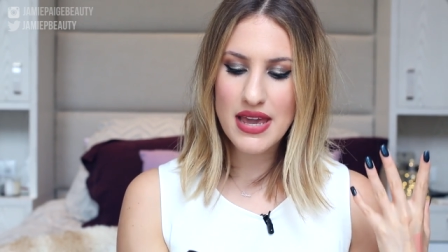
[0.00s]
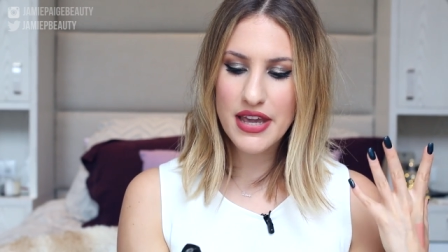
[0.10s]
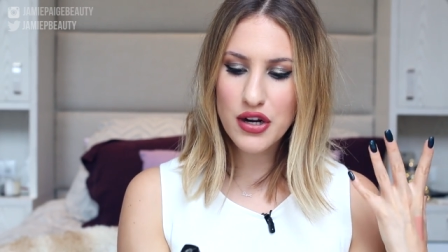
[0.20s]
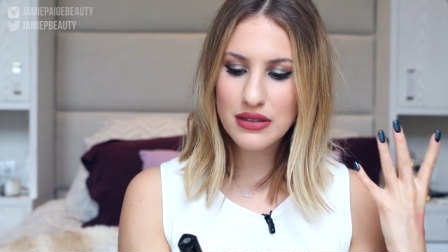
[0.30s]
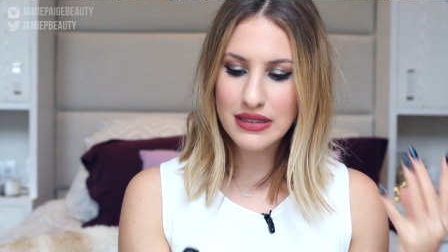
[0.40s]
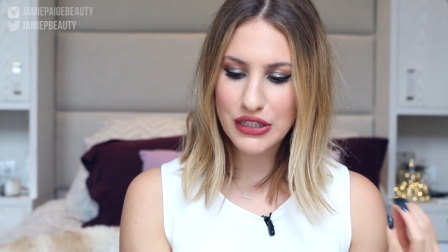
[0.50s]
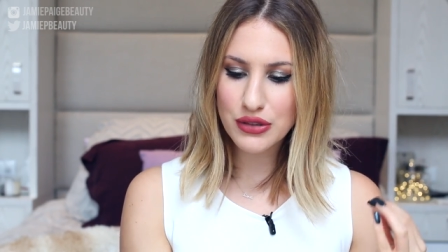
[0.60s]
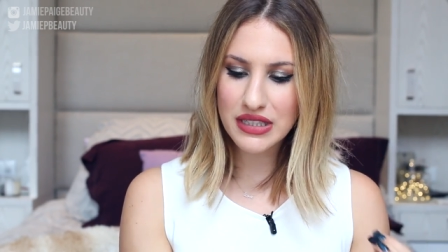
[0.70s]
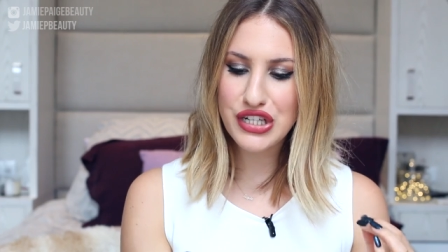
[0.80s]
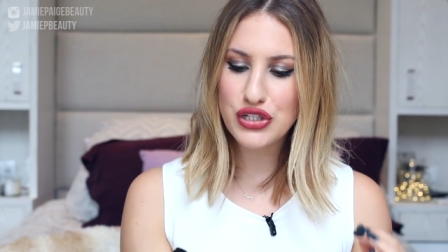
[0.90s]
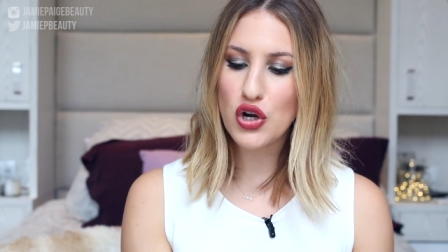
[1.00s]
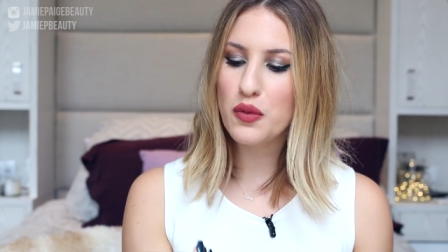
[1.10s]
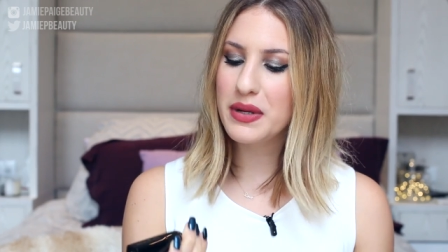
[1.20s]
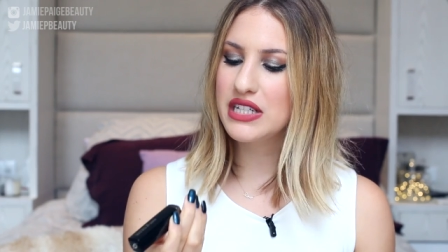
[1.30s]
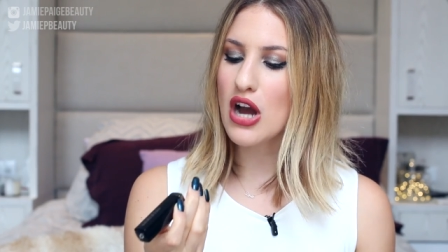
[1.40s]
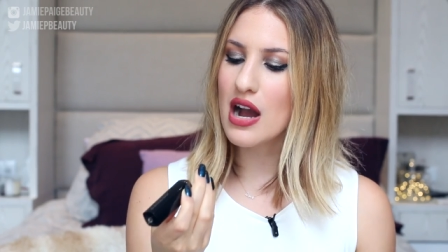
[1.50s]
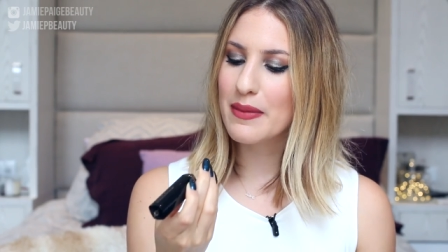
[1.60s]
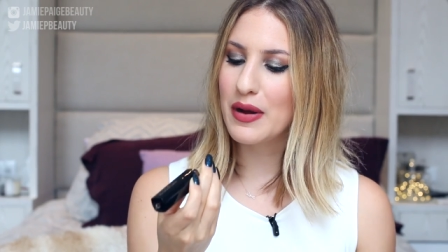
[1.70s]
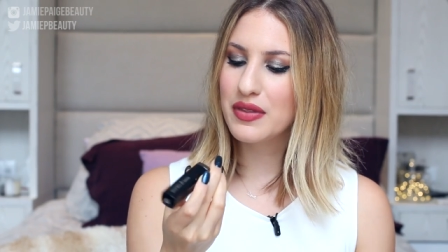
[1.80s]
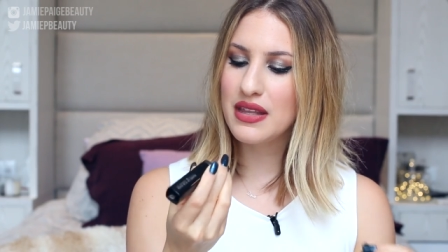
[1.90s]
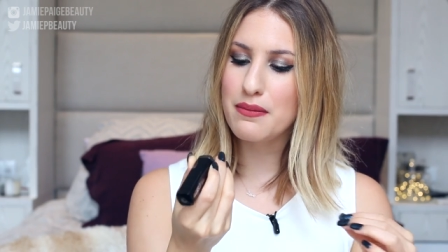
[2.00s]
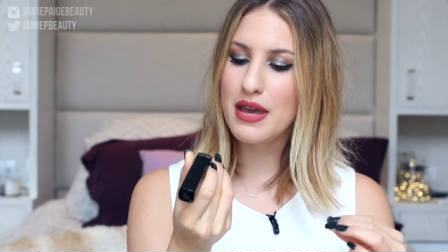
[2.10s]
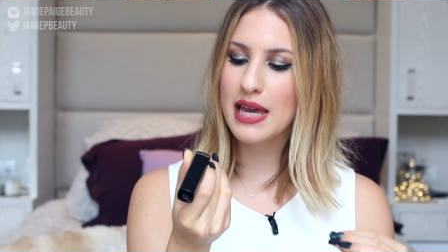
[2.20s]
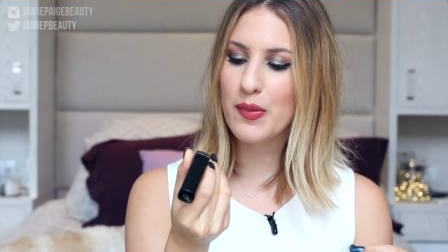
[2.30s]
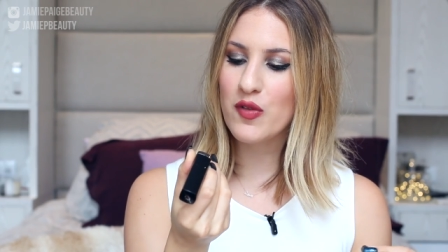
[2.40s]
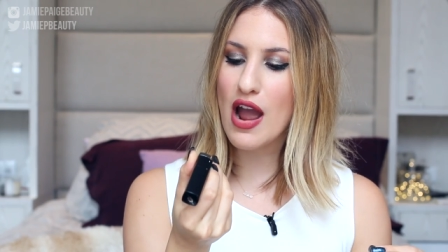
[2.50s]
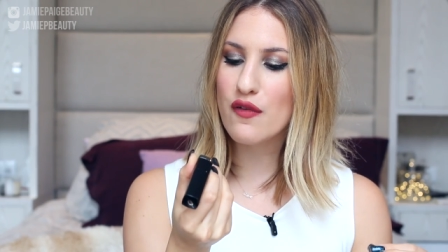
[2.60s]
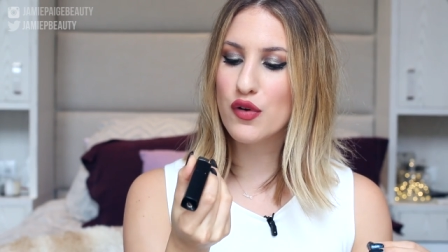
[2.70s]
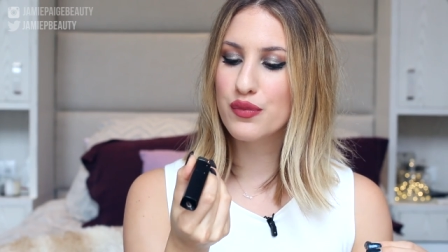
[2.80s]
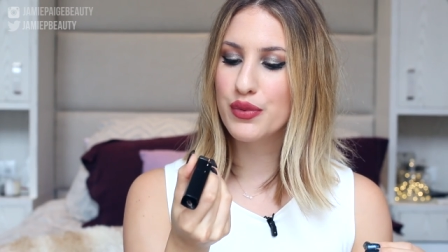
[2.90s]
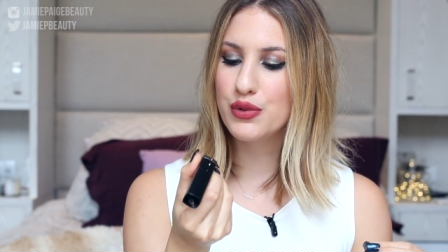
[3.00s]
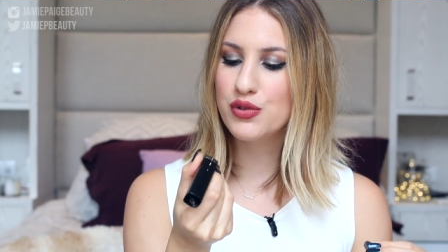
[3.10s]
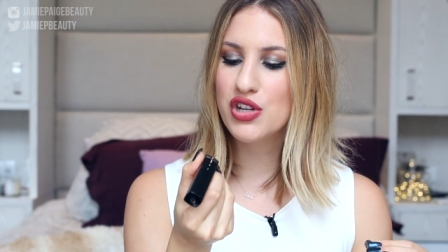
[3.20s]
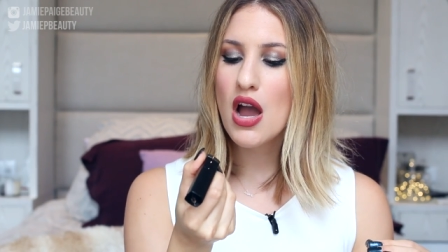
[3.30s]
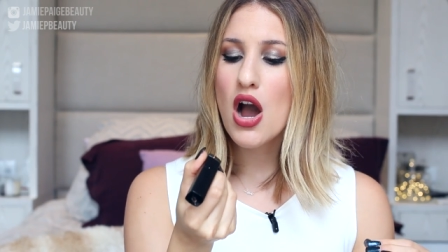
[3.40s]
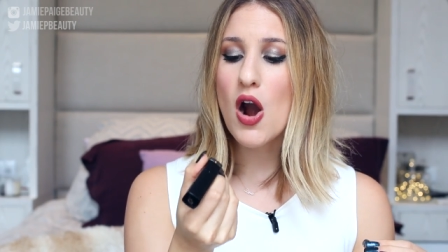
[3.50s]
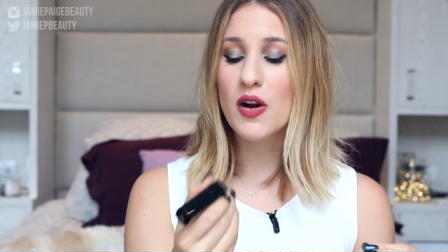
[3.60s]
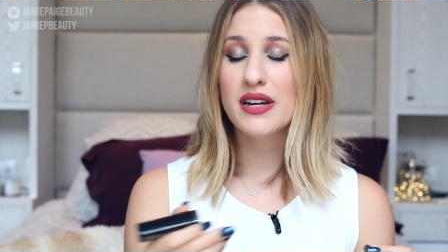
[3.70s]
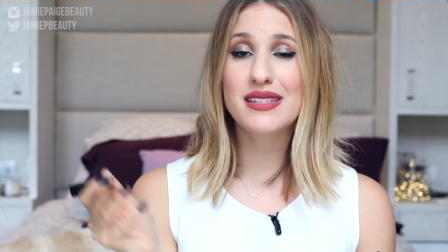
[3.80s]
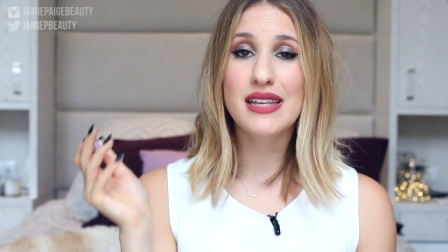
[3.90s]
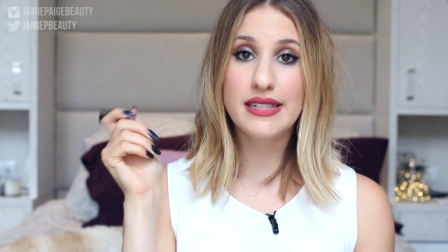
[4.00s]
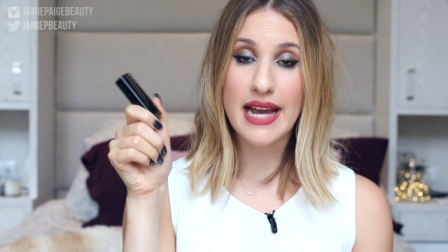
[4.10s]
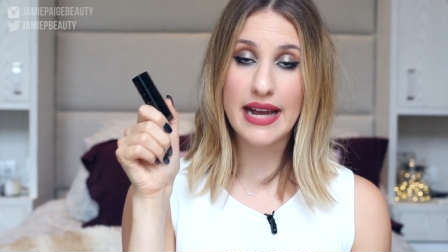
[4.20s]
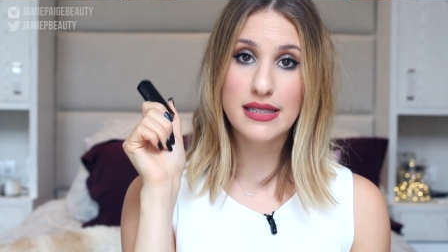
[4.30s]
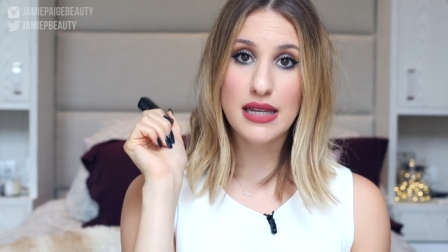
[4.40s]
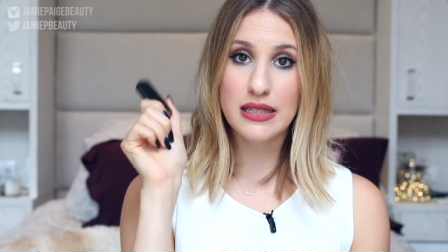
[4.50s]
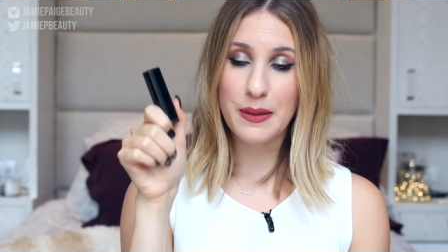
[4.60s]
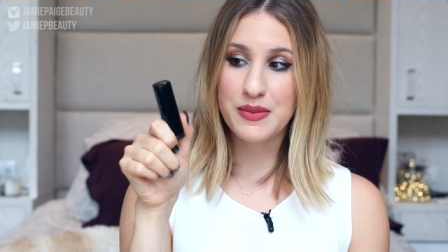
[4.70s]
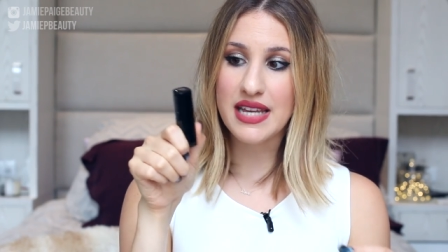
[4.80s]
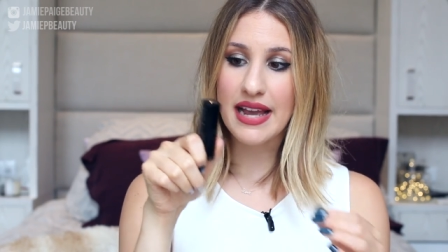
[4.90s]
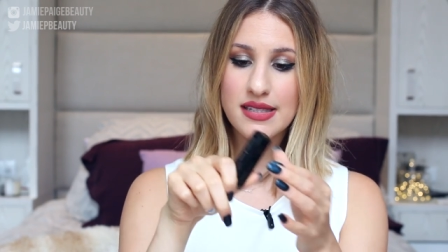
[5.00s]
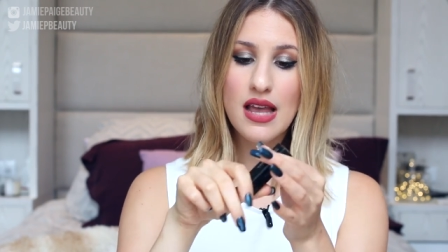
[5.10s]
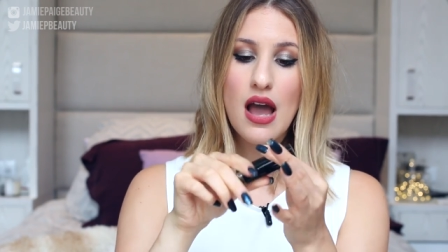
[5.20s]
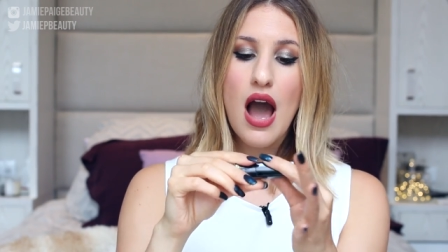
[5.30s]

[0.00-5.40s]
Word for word: I hear literally nobody talk about the Makeup Forever Rouge Artist Intense lipsticks.